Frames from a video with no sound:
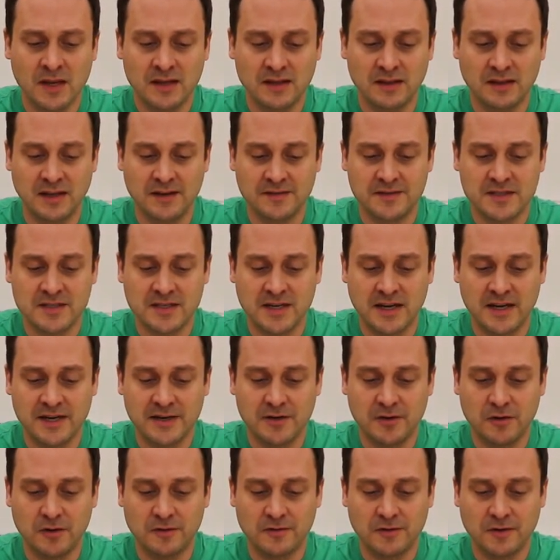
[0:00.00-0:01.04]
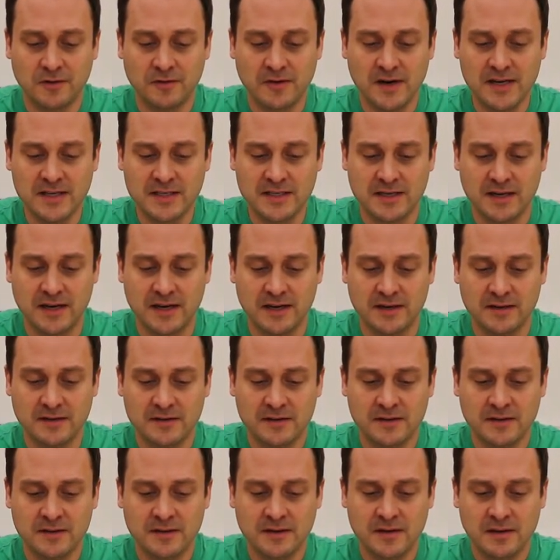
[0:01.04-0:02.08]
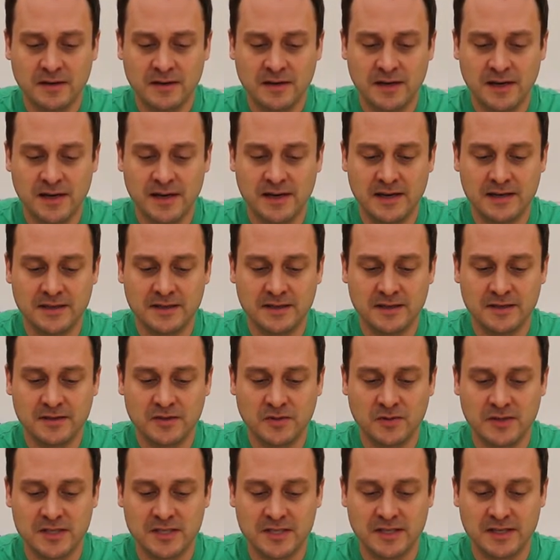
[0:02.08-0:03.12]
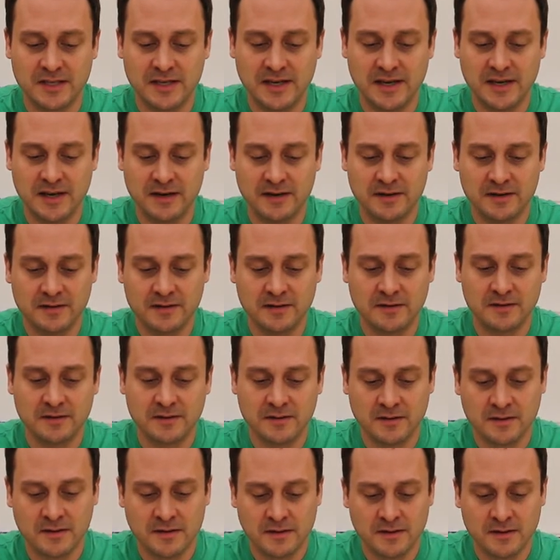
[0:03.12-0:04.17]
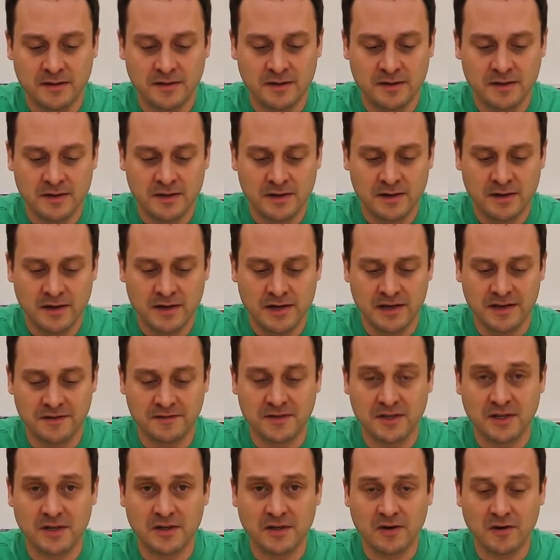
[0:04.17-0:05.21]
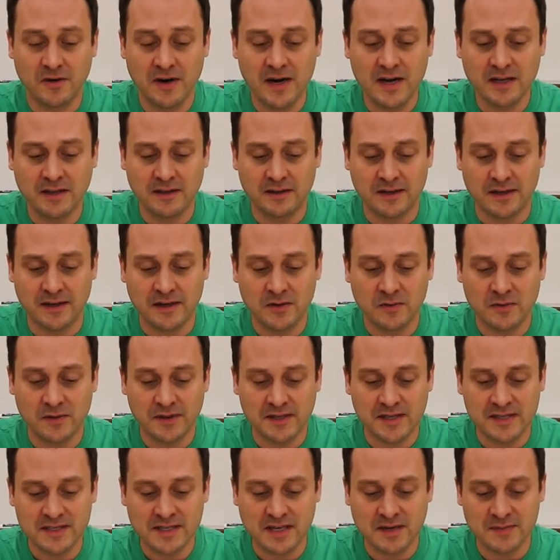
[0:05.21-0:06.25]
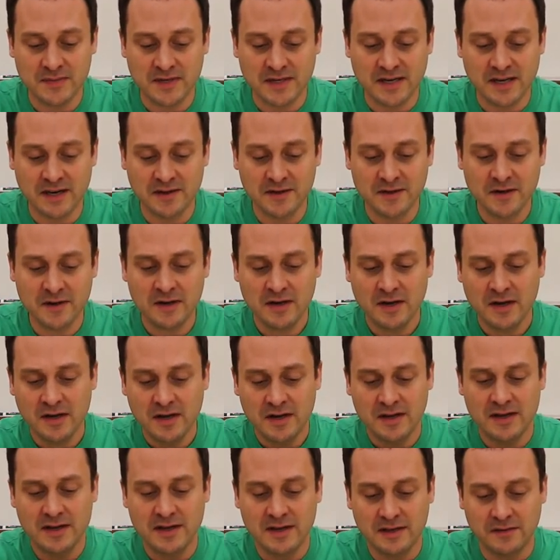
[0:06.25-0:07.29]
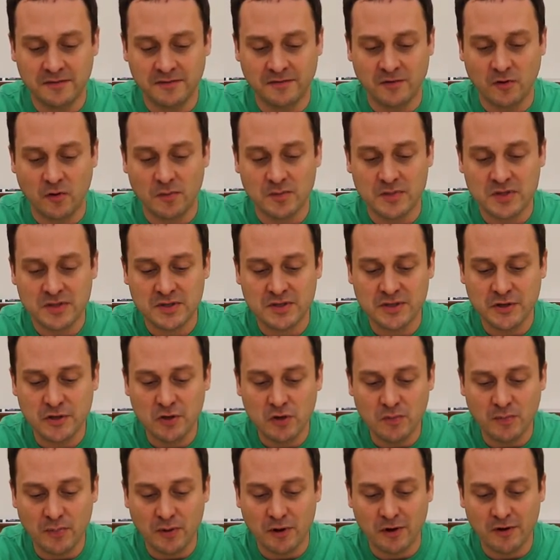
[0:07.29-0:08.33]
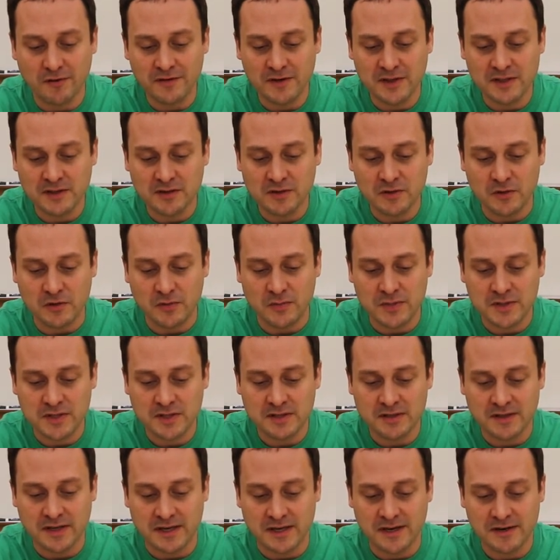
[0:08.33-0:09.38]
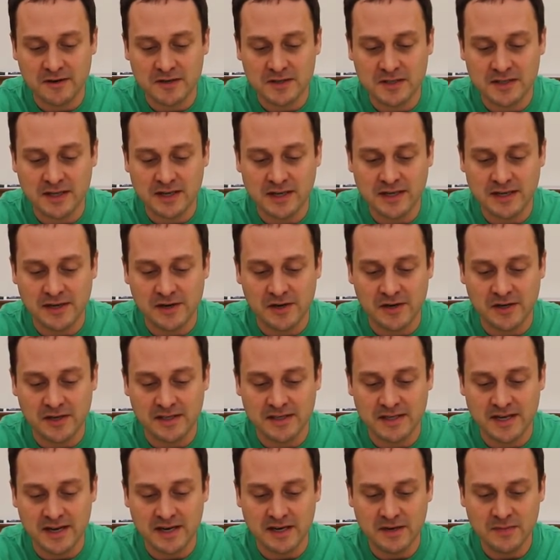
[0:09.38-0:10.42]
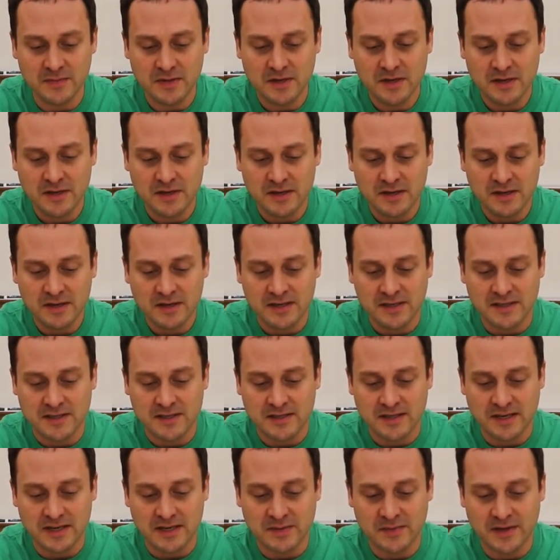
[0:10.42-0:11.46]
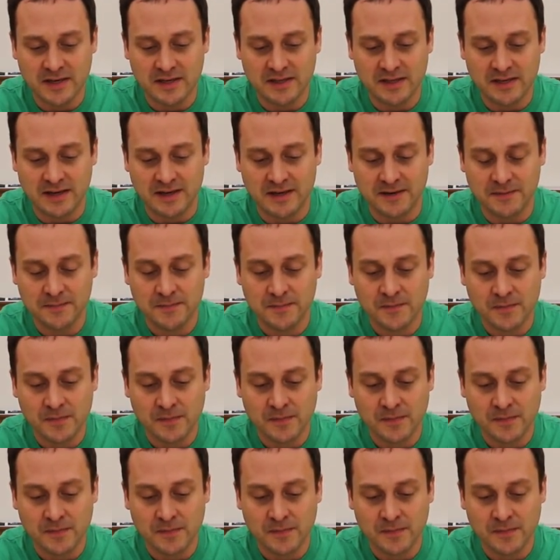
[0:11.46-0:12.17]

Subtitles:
Left side over the right side, and twist it again. If done correctly, when these come together, it forms two perfect loops that intersect, and you can take them and slide them like that.